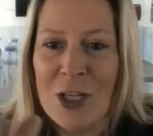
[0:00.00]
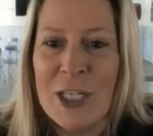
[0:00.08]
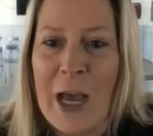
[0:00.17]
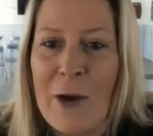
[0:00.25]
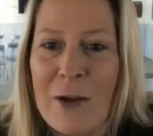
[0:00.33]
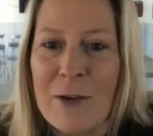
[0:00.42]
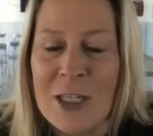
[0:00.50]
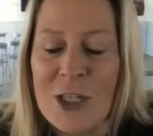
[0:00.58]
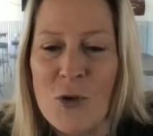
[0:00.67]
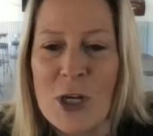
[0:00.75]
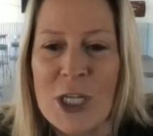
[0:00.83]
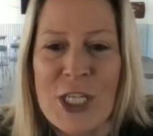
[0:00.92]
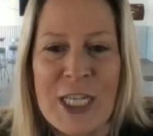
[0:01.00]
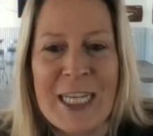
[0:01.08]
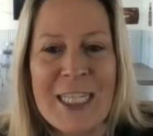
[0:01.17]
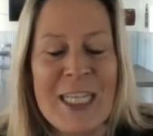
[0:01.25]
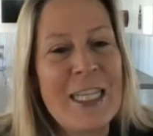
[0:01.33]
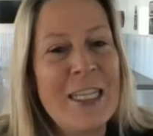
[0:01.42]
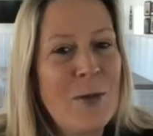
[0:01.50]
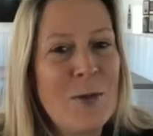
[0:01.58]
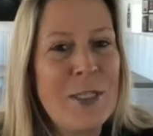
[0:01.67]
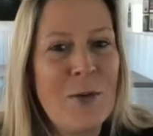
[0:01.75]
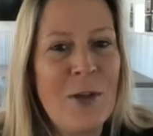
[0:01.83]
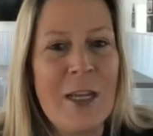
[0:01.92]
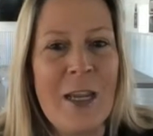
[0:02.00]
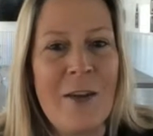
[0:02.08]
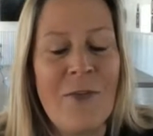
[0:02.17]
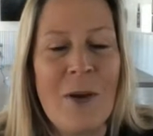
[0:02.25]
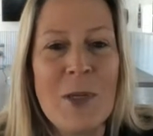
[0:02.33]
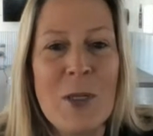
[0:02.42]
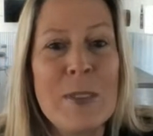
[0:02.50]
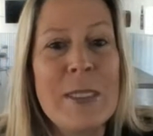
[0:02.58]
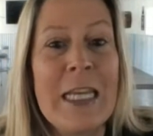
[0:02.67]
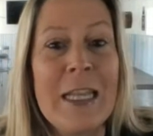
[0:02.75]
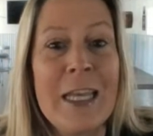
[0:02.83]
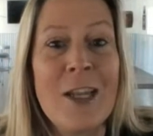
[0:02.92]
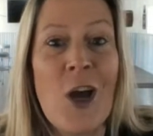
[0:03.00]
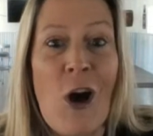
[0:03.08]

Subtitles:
Shout out to George Dixon, who's tuning in from New Zealand,